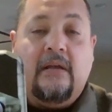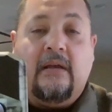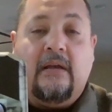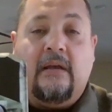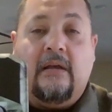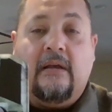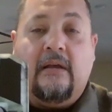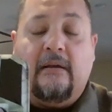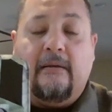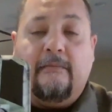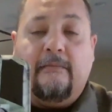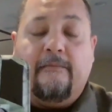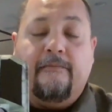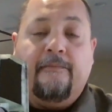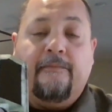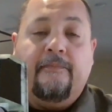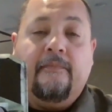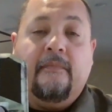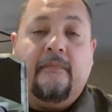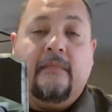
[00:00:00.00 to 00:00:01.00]

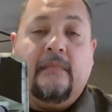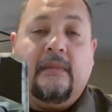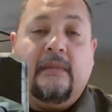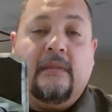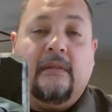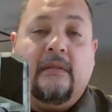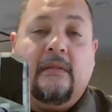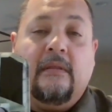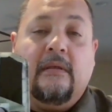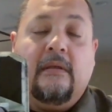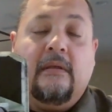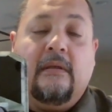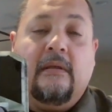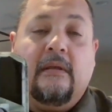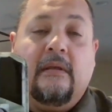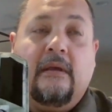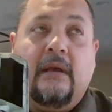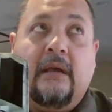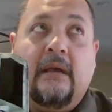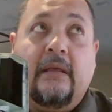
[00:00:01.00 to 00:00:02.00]
Um,
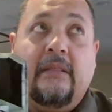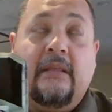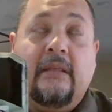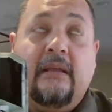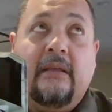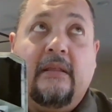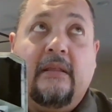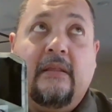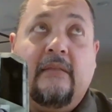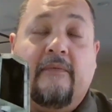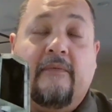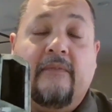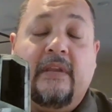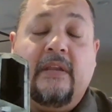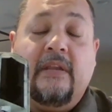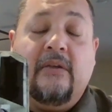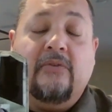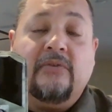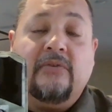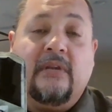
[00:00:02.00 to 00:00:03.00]
I think the
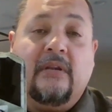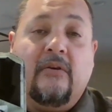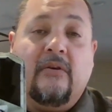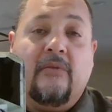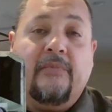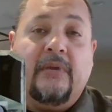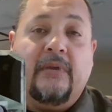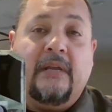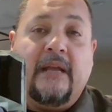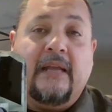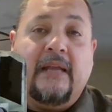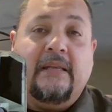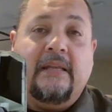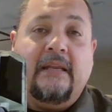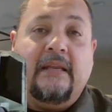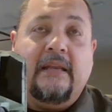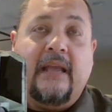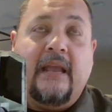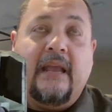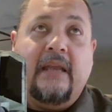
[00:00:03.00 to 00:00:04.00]
videos can go up to
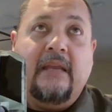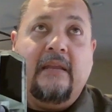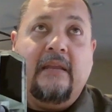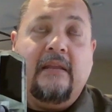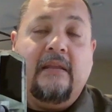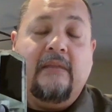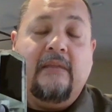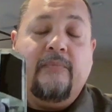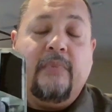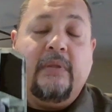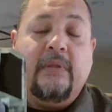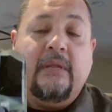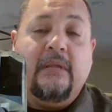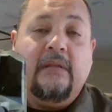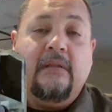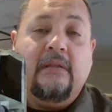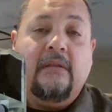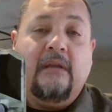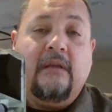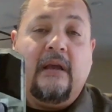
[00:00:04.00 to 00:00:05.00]

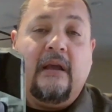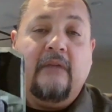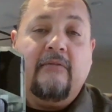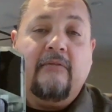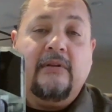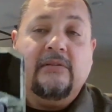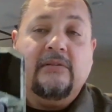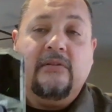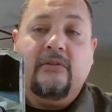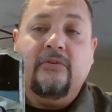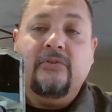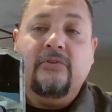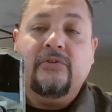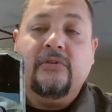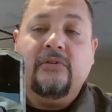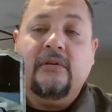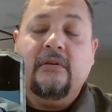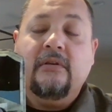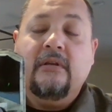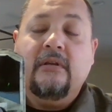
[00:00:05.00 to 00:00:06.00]
1980p high
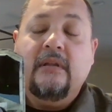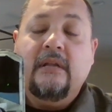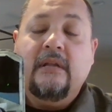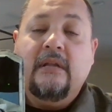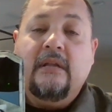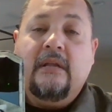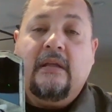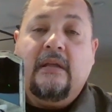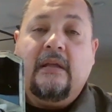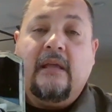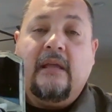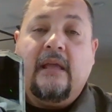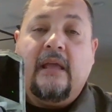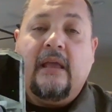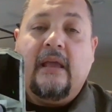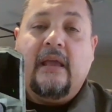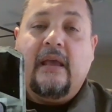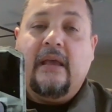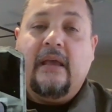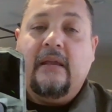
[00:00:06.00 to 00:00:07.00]
resolution.
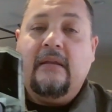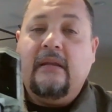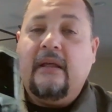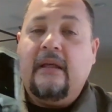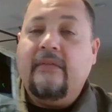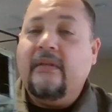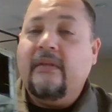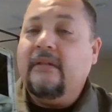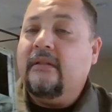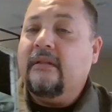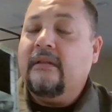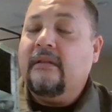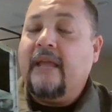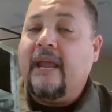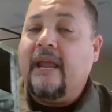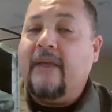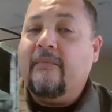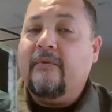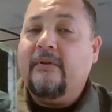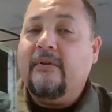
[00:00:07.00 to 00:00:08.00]
And I think the
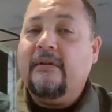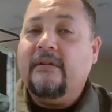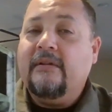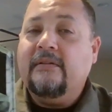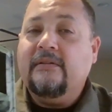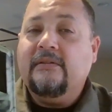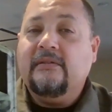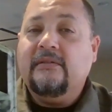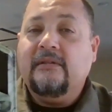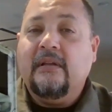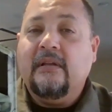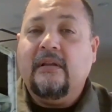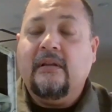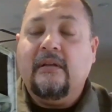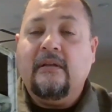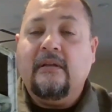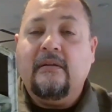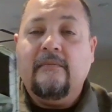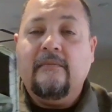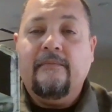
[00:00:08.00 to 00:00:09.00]
camera is, I
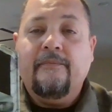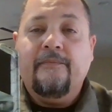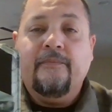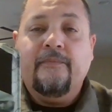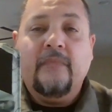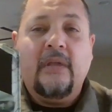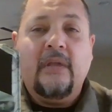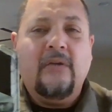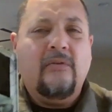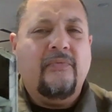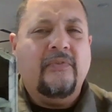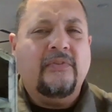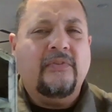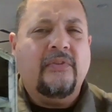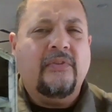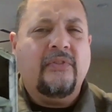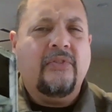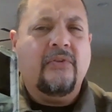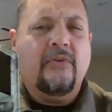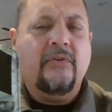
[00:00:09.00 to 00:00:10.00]
don't know if
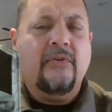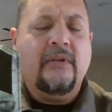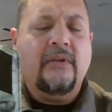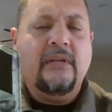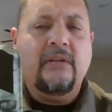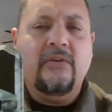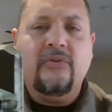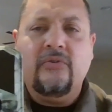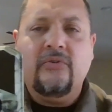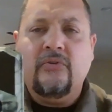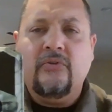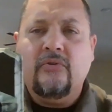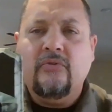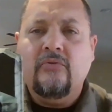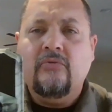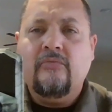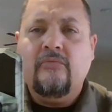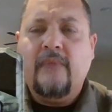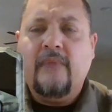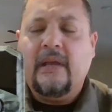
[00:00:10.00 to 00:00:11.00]
it's
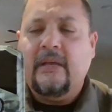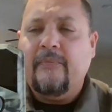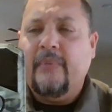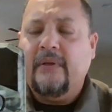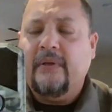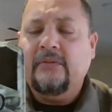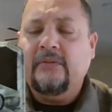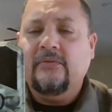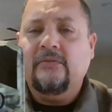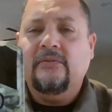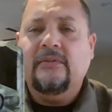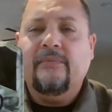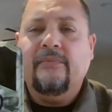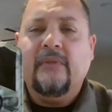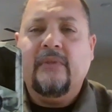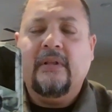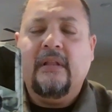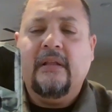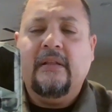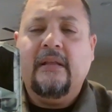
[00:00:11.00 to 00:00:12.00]
32 megapixels,
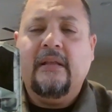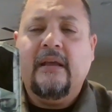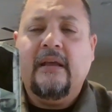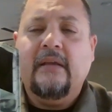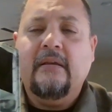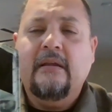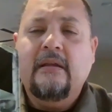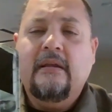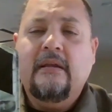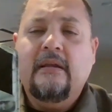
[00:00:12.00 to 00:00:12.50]
something like that.